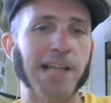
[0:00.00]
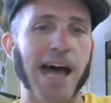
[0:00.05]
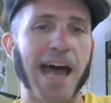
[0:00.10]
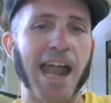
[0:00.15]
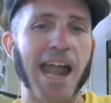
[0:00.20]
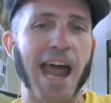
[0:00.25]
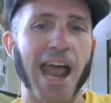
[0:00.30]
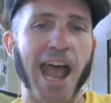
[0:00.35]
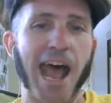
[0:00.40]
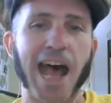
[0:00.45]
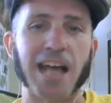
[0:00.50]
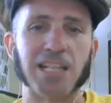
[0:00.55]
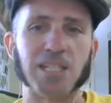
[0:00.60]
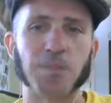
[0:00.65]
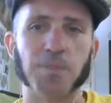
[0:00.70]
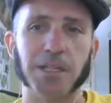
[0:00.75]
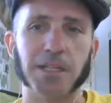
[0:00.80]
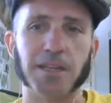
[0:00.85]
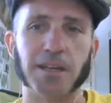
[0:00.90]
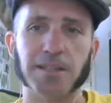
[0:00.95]
I asked
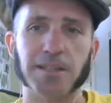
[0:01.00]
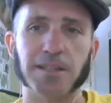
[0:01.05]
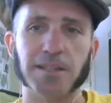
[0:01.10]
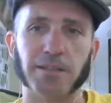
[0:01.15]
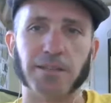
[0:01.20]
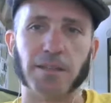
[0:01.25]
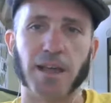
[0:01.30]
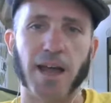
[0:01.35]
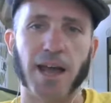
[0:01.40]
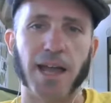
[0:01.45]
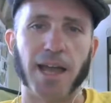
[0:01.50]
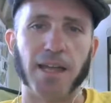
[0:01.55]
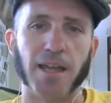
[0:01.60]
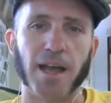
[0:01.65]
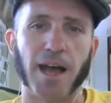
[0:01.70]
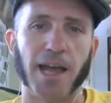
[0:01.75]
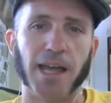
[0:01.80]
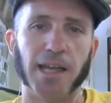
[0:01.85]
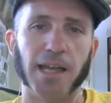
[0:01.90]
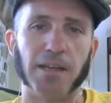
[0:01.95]
because I
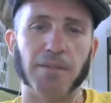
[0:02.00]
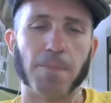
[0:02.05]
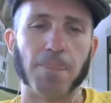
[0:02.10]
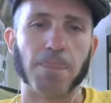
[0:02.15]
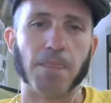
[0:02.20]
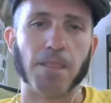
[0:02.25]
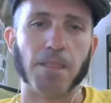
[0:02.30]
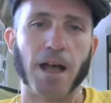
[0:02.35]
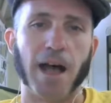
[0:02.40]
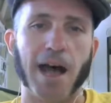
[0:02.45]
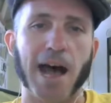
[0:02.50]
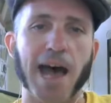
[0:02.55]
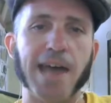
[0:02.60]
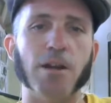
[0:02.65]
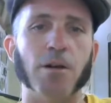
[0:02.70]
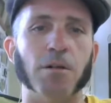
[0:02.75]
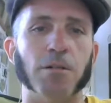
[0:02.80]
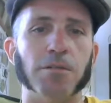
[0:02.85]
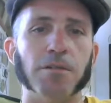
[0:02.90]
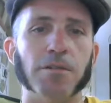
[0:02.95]

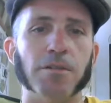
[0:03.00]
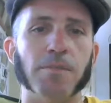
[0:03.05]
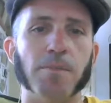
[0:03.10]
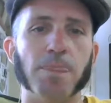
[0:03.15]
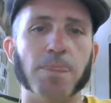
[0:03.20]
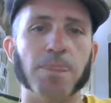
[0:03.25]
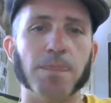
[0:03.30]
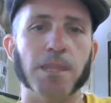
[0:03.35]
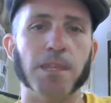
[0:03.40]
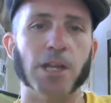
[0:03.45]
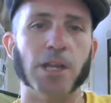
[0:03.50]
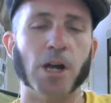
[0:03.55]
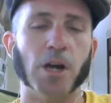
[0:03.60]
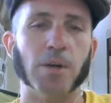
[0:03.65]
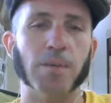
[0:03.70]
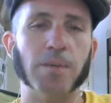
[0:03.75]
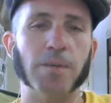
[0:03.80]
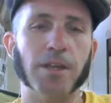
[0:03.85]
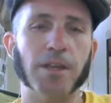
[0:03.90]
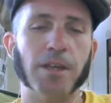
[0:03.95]
don't, you
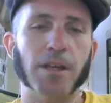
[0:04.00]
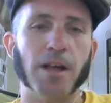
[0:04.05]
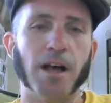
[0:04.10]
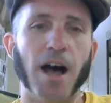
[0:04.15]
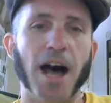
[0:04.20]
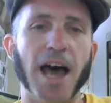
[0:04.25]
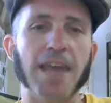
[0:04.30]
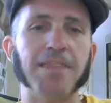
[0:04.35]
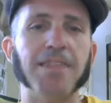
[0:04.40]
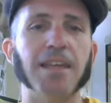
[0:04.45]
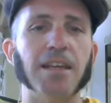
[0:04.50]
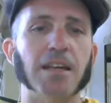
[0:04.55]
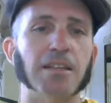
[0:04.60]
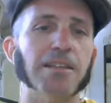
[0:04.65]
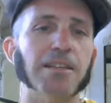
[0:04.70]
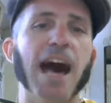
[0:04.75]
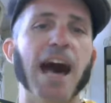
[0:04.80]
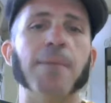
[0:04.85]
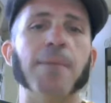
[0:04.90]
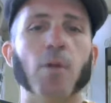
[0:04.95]
know, I think a
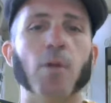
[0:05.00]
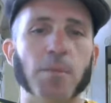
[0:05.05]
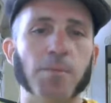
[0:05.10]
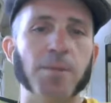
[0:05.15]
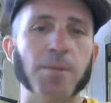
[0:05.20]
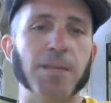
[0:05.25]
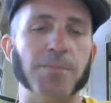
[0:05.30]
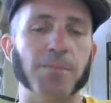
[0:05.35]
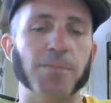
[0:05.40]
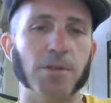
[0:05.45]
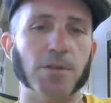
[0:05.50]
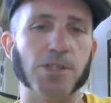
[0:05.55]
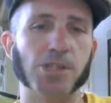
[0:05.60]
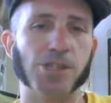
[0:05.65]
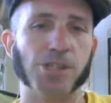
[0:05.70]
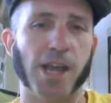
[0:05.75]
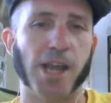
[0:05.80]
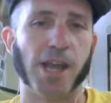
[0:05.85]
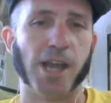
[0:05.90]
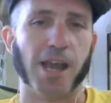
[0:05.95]
lot more people
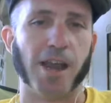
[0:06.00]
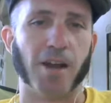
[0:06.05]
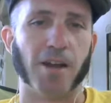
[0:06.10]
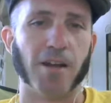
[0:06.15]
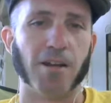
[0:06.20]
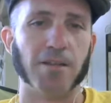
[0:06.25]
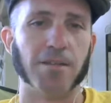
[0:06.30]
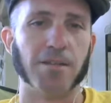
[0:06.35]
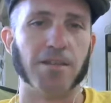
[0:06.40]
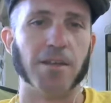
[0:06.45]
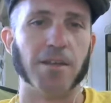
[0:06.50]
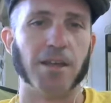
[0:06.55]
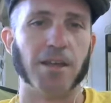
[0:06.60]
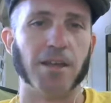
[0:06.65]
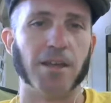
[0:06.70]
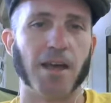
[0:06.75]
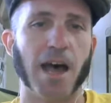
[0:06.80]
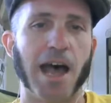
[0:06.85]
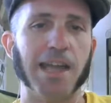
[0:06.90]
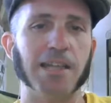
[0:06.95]
share
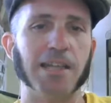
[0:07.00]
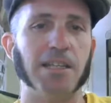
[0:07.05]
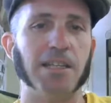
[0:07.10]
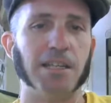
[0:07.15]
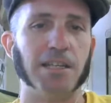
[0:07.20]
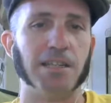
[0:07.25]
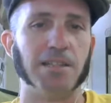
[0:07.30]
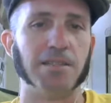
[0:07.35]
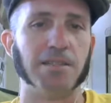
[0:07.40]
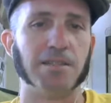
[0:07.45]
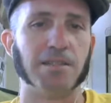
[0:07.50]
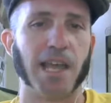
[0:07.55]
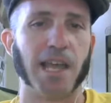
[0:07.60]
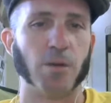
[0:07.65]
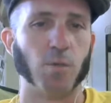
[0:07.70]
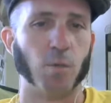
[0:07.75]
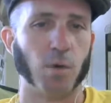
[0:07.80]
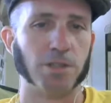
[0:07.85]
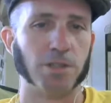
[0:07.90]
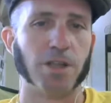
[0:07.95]
the ideas like
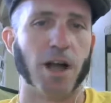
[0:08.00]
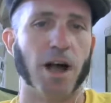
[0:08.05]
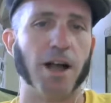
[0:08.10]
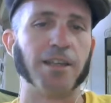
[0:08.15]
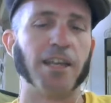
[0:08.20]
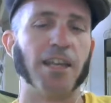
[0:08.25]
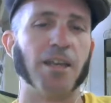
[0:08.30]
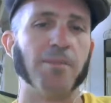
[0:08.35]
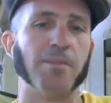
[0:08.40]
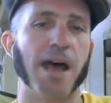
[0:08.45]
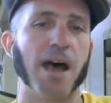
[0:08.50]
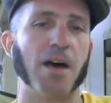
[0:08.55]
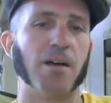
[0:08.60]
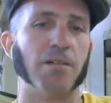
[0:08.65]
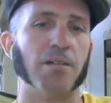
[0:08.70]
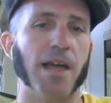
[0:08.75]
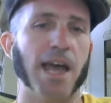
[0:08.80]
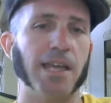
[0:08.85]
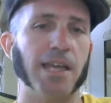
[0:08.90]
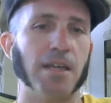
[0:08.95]
we're talking about,
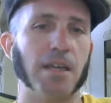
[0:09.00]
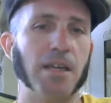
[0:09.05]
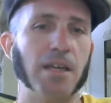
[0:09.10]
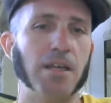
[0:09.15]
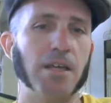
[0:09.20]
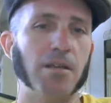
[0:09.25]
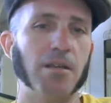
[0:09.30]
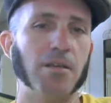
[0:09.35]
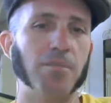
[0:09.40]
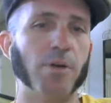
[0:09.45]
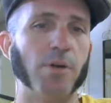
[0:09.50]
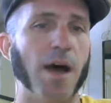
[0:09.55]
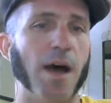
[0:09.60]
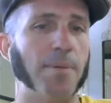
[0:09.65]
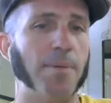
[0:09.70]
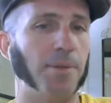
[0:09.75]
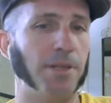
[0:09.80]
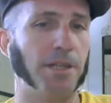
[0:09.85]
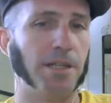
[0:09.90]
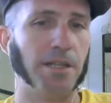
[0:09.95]
like,
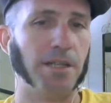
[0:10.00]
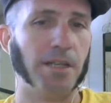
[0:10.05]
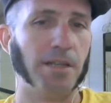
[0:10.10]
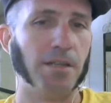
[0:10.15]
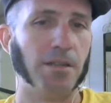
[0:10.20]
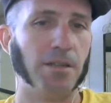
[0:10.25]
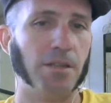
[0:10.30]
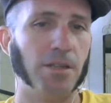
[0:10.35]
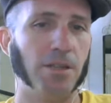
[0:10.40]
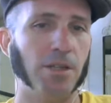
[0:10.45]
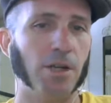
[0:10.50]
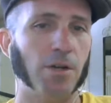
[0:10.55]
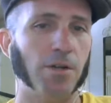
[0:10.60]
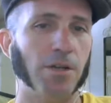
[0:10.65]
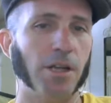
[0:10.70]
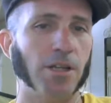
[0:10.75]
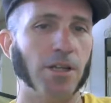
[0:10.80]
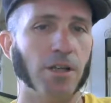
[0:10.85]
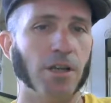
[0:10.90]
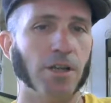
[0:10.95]
probably, you know,
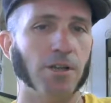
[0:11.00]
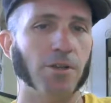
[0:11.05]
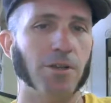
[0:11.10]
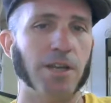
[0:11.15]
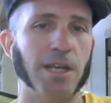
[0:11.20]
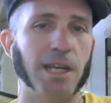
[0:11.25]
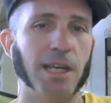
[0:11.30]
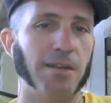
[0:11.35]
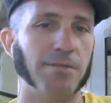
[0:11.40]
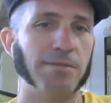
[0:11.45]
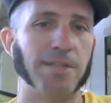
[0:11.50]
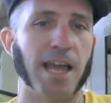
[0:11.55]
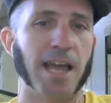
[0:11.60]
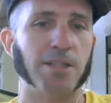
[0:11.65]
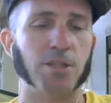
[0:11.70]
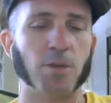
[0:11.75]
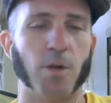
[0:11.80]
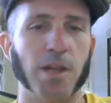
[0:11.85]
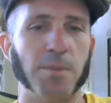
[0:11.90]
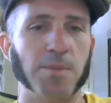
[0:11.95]
agreeing 10,
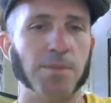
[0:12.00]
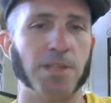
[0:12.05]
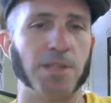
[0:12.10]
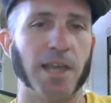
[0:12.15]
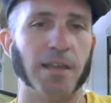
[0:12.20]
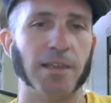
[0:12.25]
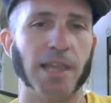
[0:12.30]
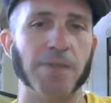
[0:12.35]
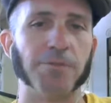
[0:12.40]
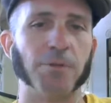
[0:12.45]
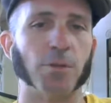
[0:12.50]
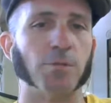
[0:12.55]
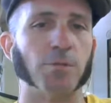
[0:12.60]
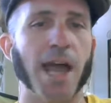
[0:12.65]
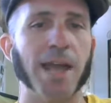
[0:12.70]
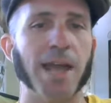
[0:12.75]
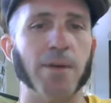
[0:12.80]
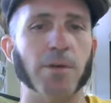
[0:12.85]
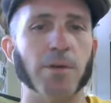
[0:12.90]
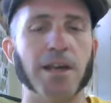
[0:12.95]
20% left or
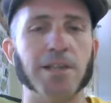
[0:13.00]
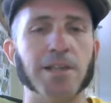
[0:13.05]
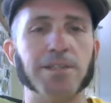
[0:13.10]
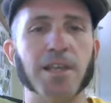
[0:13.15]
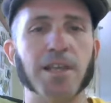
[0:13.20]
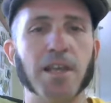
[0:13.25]
right with us,